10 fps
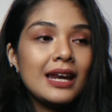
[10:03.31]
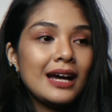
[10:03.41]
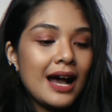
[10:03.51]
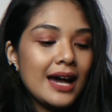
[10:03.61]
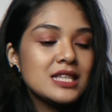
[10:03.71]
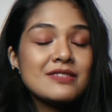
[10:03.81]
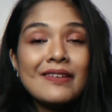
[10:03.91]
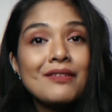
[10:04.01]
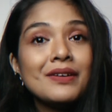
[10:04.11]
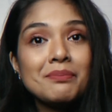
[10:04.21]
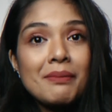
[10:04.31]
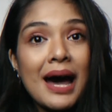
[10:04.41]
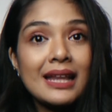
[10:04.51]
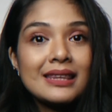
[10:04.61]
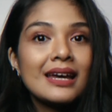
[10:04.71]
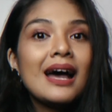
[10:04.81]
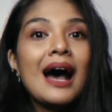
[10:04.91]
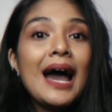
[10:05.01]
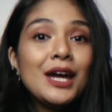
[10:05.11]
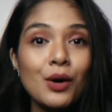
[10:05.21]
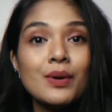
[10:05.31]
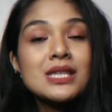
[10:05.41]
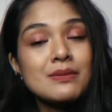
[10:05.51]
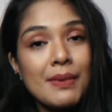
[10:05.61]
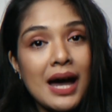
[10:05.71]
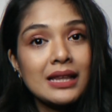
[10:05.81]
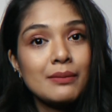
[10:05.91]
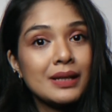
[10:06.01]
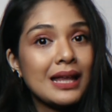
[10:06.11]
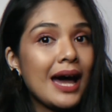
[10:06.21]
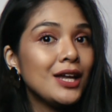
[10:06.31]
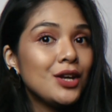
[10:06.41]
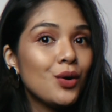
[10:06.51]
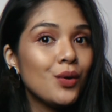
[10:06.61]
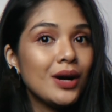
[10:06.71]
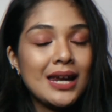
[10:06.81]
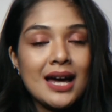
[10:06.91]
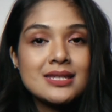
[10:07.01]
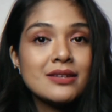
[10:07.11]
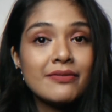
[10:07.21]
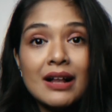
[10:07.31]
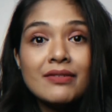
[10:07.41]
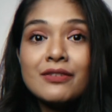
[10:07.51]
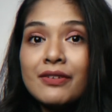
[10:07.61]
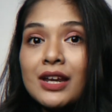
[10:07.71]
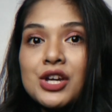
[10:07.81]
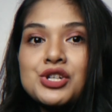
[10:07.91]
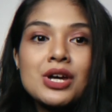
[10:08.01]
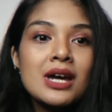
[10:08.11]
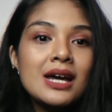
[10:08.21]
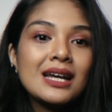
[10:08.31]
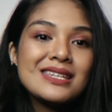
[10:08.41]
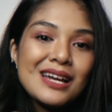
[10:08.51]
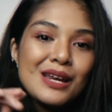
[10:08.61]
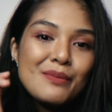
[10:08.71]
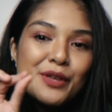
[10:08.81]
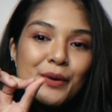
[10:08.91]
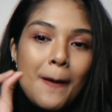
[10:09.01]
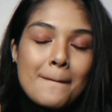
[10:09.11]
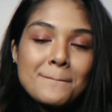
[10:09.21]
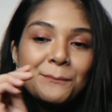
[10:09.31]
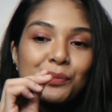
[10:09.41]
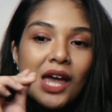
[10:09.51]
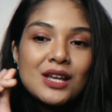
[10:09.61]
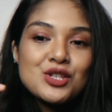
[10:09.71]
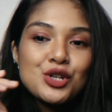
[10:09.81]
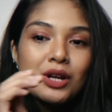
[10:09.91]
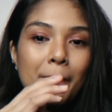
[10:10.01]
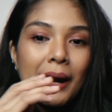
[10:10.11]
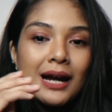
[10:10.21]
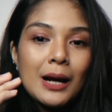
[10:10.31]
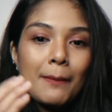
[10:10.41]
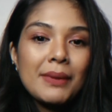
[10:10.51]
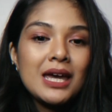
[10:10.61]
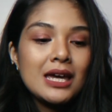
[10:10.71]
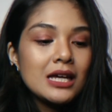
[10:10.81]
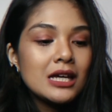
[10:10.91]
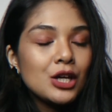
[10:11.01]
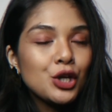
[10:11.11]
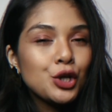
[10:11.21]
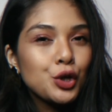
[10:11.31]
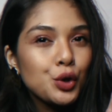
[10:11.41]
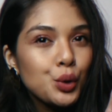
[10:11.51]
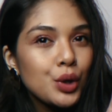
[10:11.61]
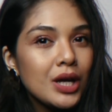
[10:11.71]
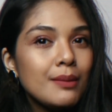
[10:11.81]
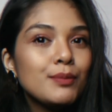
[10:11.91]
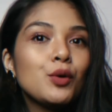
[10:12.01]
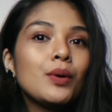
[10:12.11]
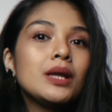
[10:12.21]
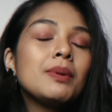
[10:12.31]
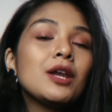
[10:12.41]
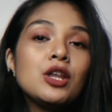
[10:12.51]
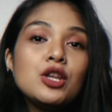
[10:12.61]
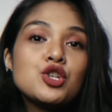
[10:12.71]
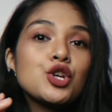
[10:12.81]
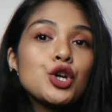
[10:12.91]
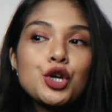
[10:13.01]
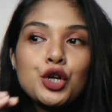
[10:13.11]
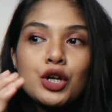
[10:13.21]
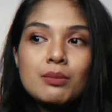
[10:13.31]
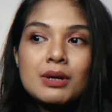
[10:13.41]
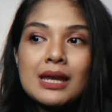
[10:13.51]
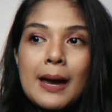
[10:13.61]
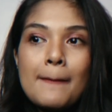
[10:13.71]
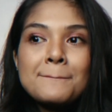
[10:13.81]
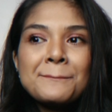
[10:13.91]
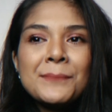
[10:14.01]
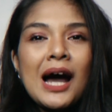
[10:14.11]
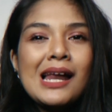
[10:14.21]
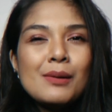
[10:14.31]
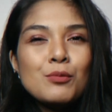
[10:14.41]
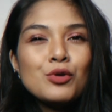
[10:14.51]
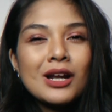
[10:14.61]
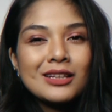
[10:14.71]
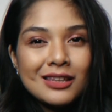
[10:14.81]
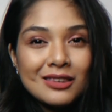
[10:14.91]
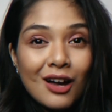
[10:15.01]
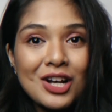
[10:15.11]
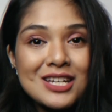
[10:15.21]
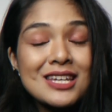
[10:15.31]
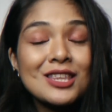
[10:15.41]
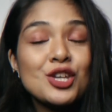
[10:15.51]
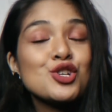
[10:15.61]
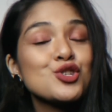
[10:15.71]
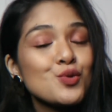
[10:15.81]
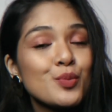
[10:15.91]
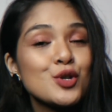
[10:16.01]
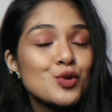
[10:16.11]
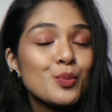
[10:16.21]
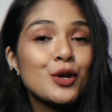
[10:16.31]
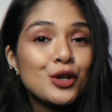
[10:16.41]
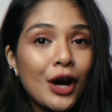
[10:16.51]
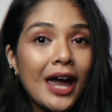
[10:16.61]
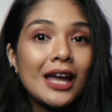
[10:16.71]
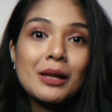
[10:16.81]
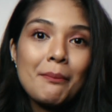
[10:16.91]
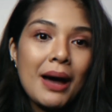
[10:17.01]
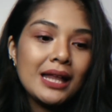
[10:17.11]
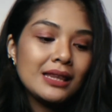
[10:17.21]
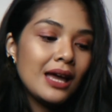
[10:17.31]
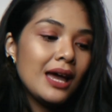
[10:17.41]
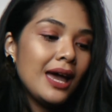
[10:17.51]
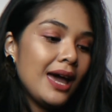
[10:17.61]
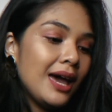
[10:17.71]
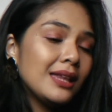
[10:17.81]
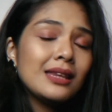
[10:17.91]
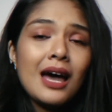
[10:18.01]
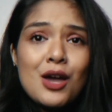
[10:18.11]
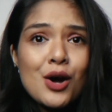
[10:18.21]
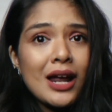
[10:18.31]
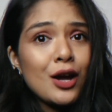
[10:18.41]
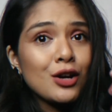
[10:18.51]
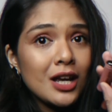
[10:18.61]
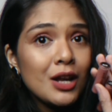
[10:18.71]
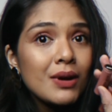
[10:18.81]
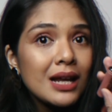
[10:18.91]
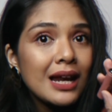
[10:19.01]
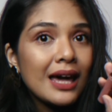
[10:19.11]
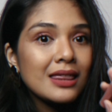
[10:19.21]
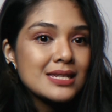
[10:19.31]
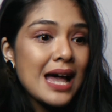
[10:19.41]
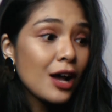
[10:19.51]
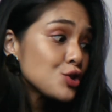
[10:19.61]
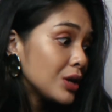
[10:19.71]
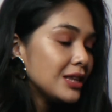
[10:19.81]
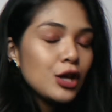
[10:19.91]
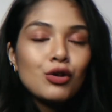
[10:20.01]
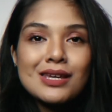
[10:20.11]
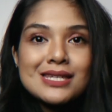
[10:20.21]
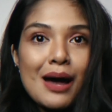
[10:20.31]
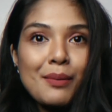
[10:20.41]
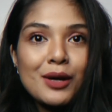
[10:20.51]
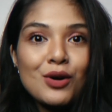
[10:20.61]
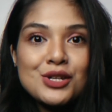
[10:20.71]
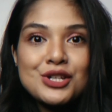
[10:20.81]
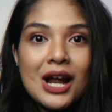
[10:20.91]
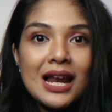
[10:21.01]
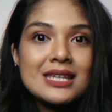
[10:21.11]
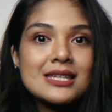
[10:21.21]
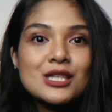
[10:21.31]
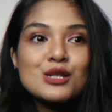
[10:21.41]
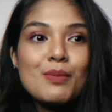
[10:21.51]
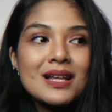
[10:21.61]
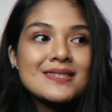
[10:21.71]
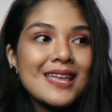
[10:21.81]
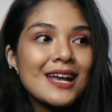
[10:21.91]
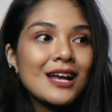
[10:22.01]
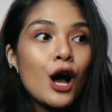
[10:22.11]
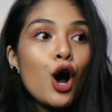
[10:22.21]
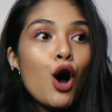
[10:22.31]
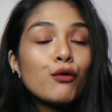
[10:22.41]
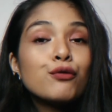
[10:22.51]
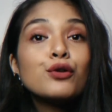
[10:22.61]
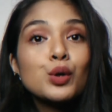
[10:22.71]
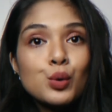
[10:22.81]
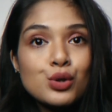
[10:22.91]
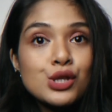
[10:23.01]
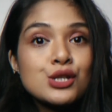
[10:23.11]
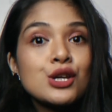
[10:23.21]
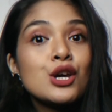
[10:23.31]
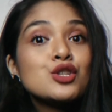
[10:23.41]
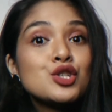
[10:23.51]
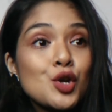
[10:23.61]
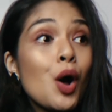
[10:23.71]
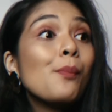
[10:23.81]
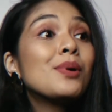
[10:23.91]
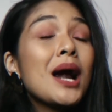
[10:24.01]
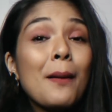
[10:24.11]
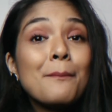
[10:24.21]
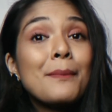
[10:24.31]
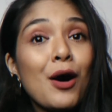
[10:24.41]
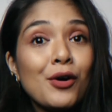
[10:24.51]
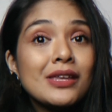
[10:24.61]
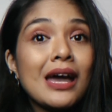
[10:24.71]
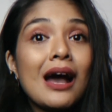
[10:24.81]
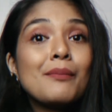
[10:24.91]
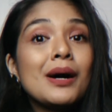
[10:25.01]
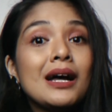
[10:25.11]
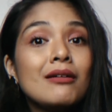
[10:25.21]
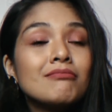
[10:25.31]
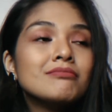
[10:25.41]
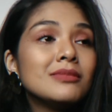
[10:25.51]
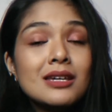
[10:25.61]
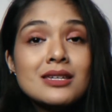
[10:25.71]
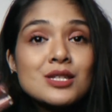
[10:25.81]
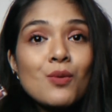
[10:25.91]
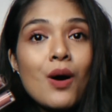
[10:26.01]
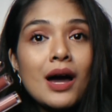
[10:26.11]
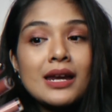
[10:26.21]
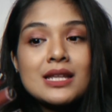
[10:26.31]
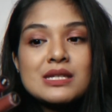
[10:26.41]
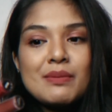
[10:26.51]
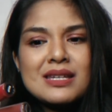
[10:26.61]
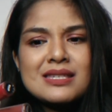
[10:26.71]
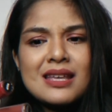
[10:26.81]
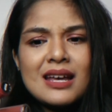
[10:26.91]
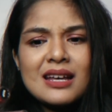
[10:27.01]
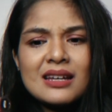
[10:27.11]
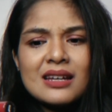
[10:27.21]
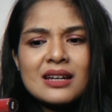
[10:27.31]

talaga. It's velvet matte. I know it's matte, but I know it has the velvet finish. Kasi alam mo yung texture na parang may cream to it. Pero hindi siya yung creamy na alam mo nagtatop. Kasi hindi siya super, super drying naman. And ayun, I really, really like this. Actually, hindi ko nasabi yung Australis. It smells like fruit. Sobrang bango niya. But this one, it smells like